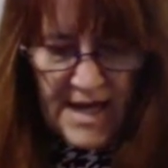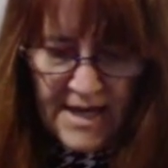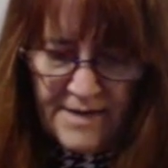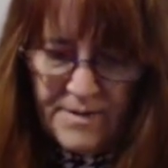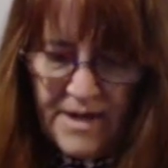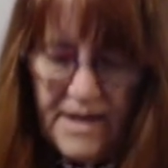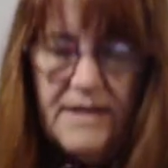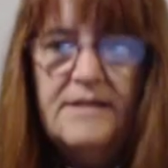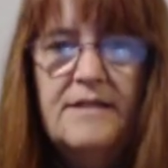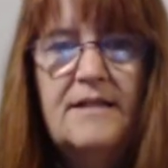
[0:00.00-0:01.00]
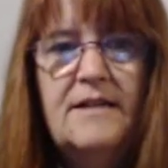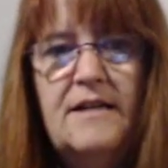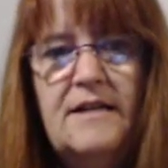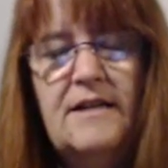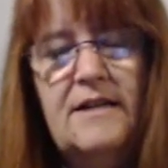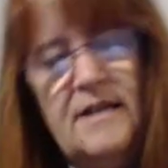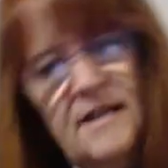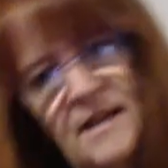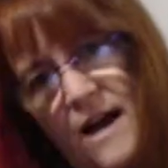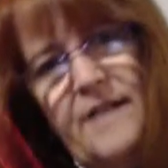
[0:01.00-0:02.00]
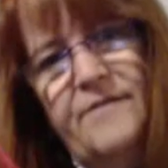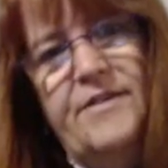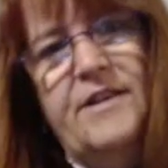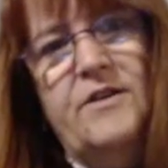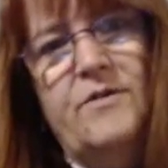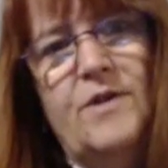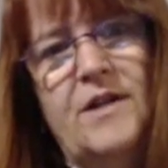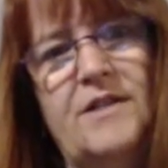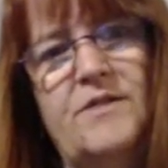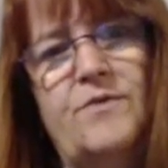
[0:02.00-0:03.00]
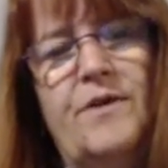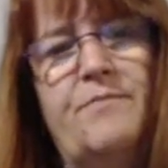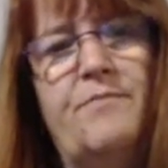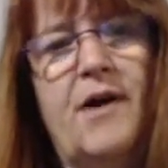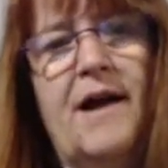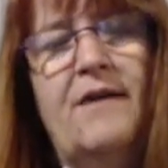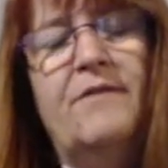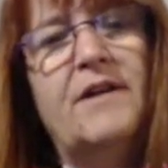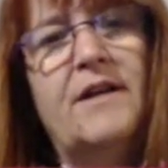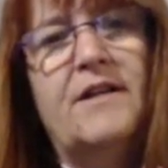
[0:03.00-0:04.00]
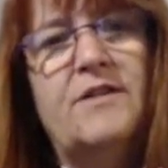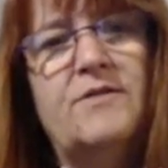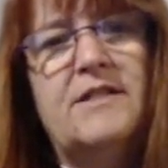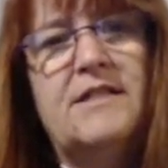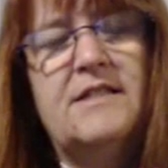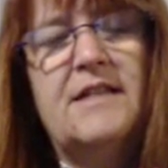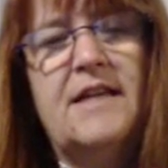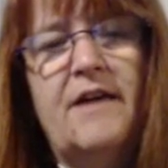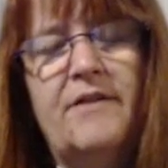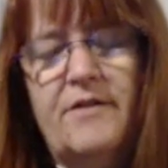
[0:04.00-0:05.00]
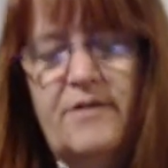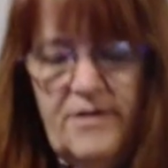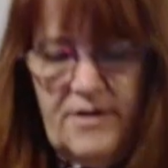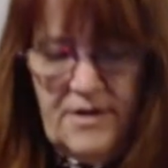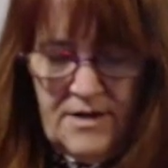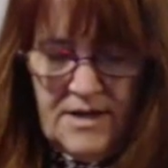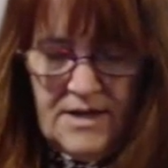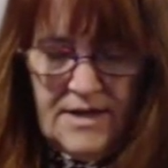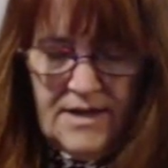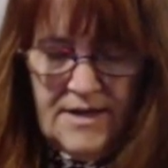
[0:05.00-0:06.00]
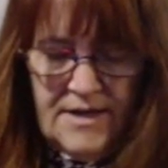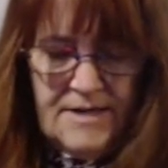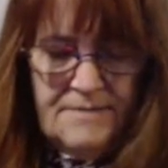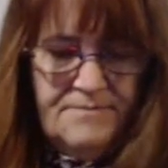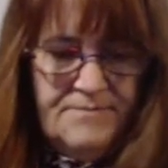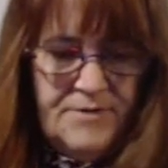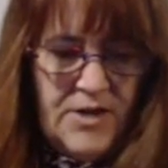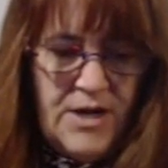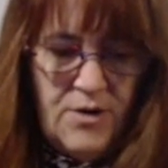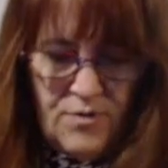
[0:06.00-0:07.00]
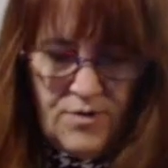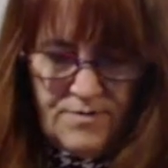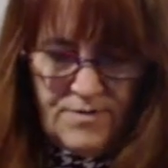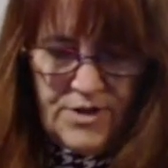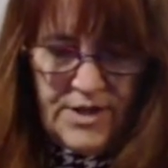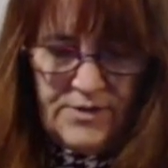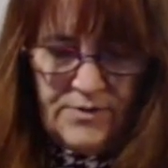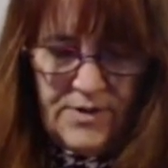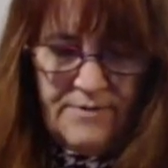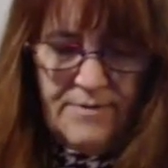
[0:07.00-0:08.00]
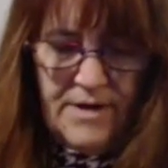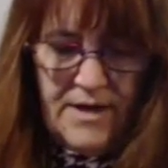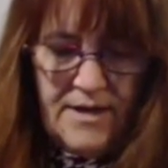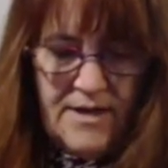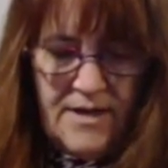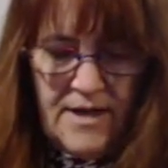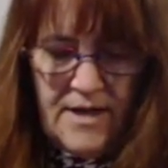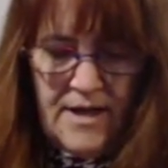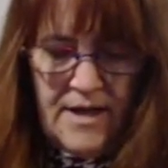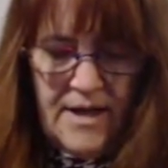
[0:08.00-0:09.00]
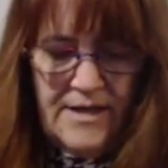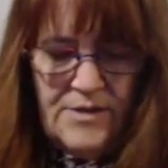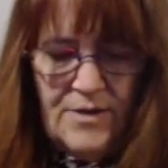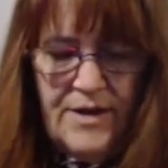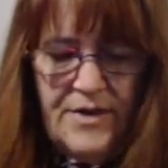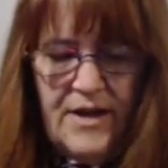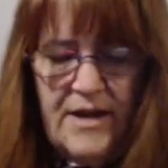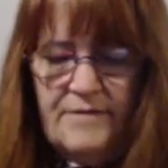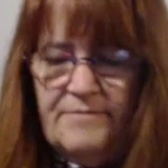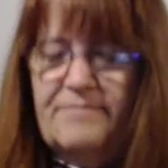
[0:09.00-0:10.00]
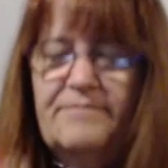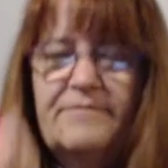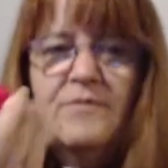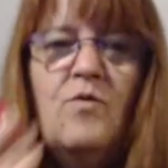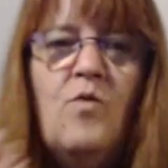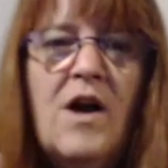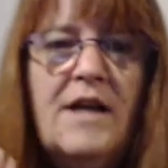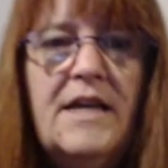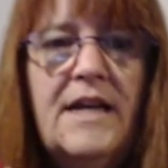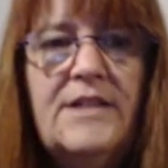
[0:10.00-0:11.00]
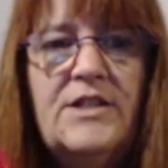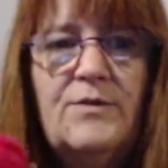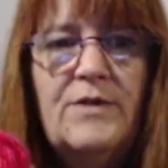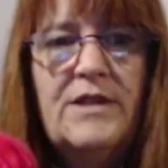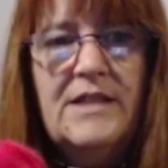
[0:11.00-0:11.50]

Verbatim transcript: headbands out of thinner ones with brown and just this together. Or ear warmers, that's what I mean. And so I thought, what can I do with